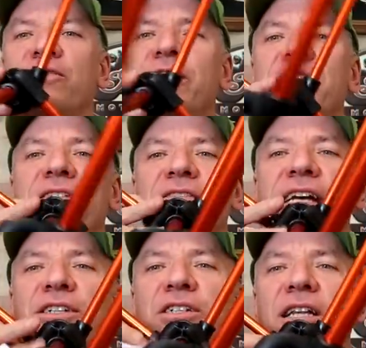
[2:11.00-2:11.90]
sits
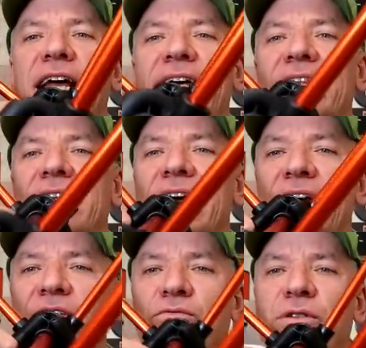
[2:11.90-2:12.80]
essentially like
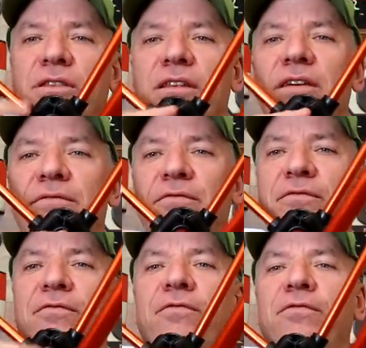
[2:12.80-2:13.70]
this with the
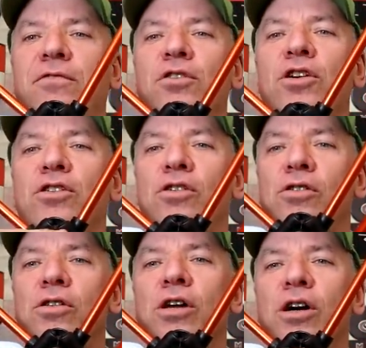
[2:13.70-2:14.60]

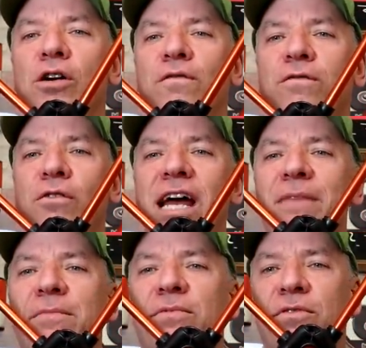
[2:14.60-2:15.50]
vertical
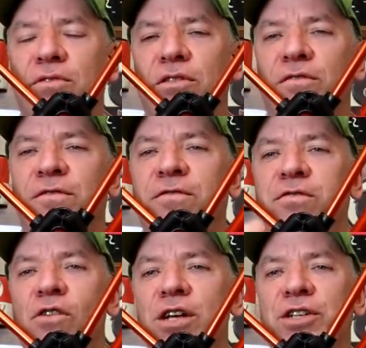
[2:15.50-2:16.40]
frame to the
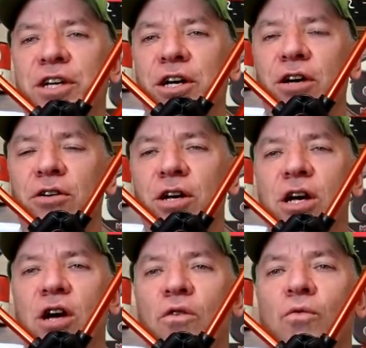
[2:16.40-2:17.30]
front here,
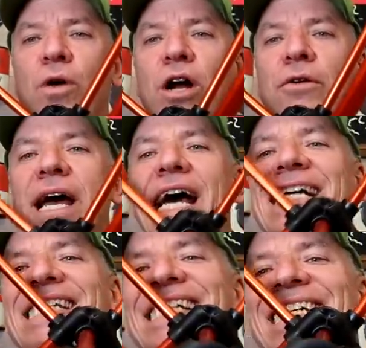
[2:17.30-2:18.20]

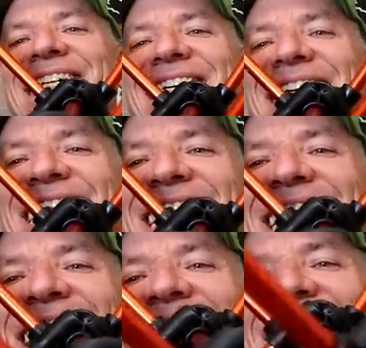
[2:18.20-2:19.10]
whereas
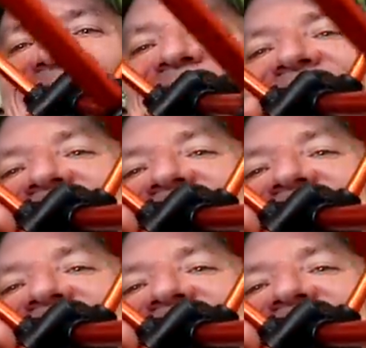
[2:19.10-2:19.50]
the